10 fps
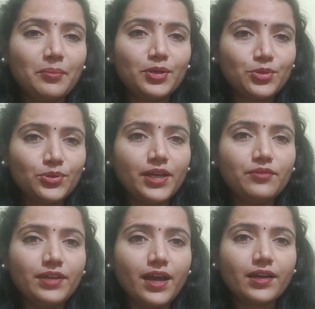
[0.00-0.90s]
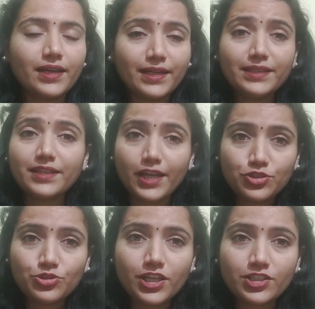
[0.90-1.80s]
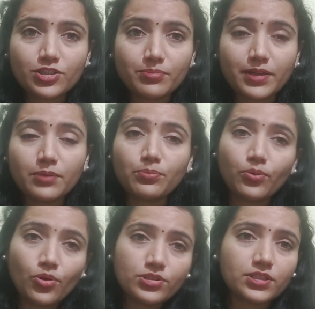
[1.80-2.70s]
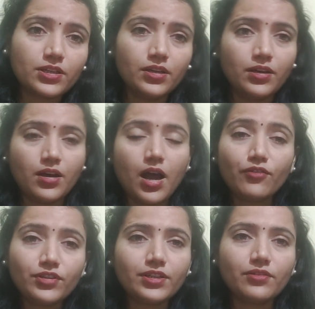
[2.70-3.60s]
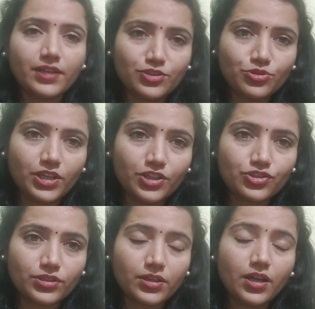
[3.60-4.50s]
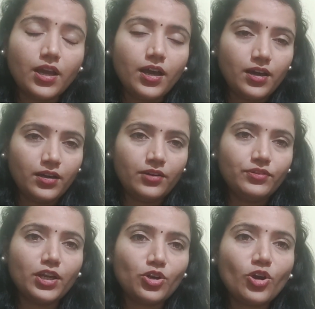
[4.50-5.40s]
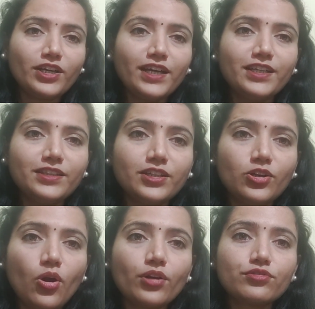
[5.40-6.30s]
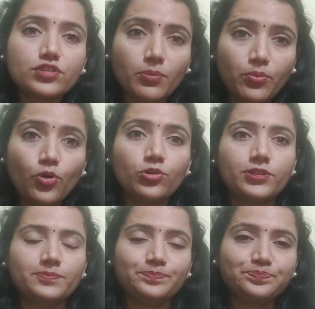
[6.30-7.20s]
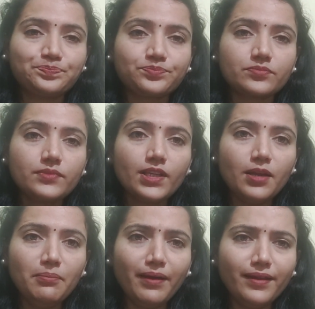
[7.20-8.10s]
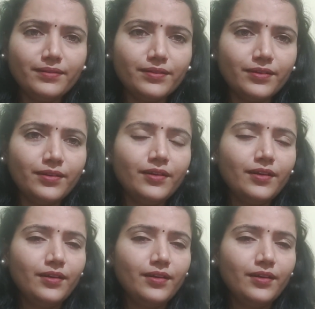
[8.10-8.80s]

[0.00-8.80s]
But today we are getting the education, but after our education, we are not getting the lot of support by the